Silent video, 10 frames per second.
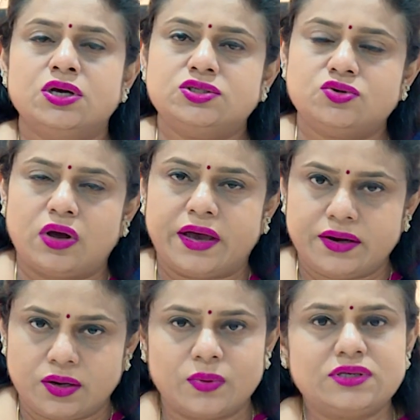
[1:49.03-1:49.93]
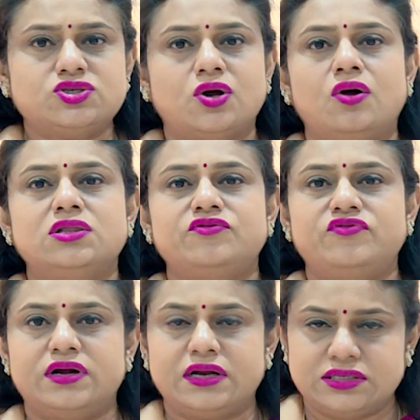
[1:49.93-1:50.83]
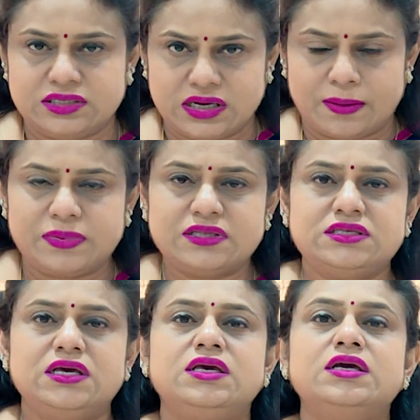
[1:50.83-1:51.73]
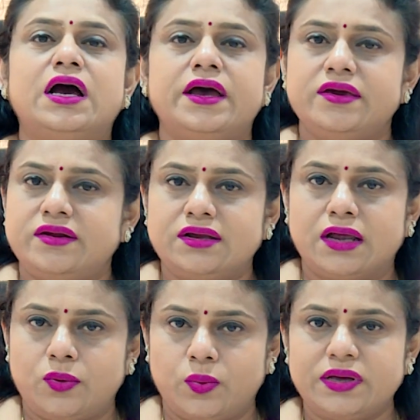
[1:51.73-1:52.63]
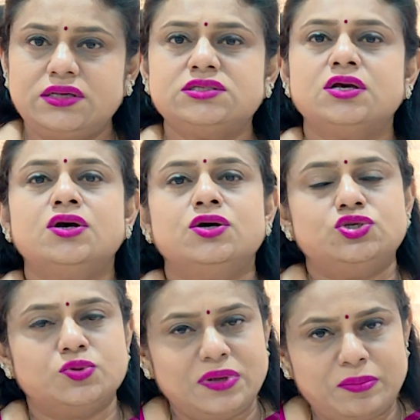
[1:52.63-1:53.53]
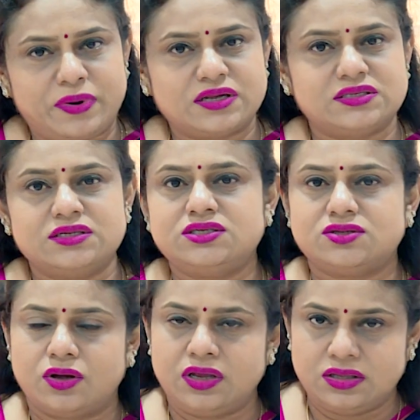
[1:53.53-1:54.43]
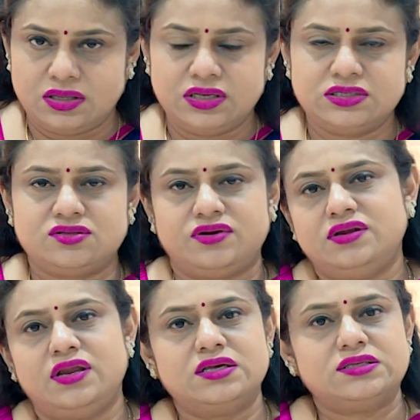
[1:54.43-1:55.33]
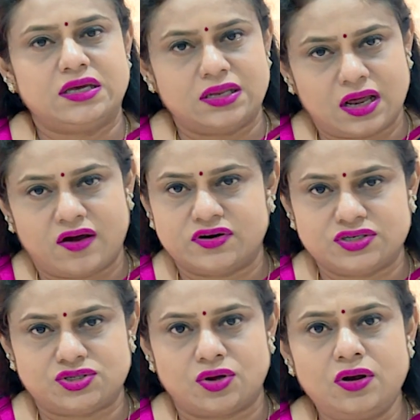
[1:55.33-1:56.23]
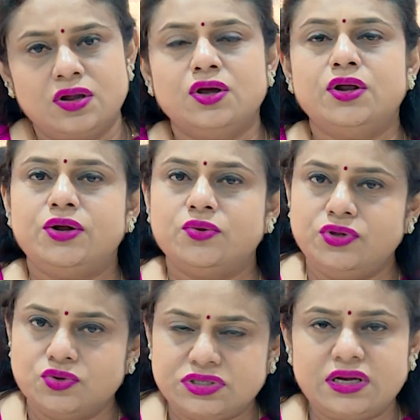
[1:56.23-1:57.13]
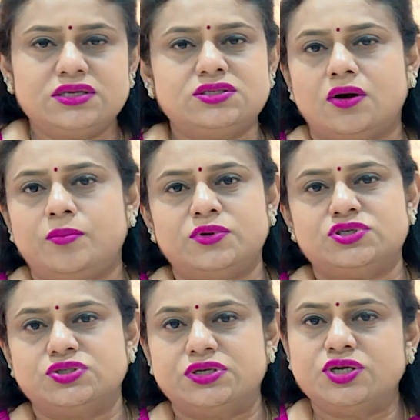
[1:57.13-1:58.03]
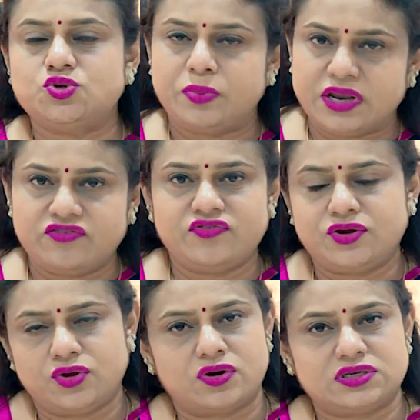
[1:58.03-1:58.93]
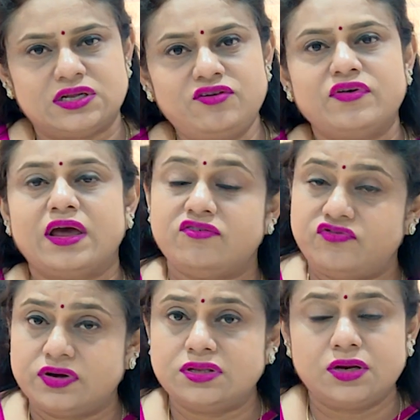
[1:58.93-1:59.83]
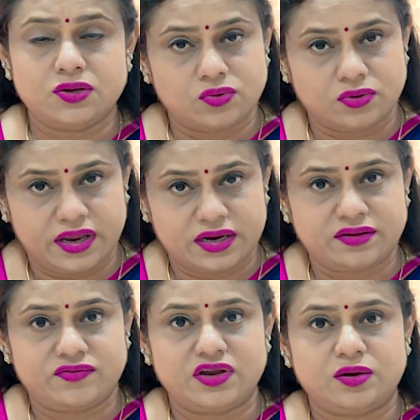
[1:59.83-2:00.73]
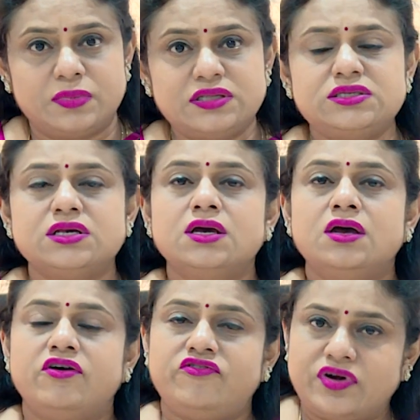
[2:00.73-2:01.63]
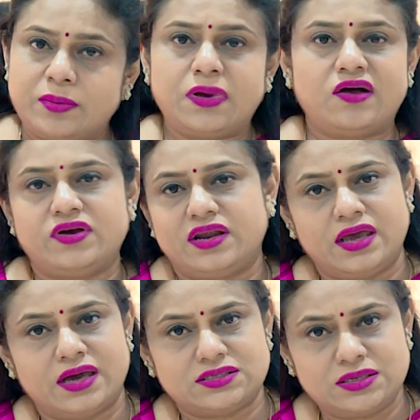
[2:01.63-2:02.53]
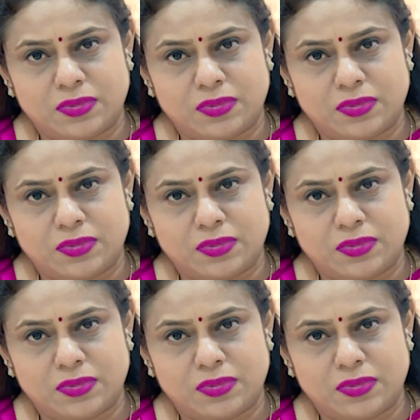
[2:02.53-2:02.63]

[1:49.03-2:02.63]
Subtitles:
So I request all the fertility couples seeking higher end advice to be present in these 3 days in our stall to utilize the opportunity to benefit yourself, and further you could get the treatments from our ARC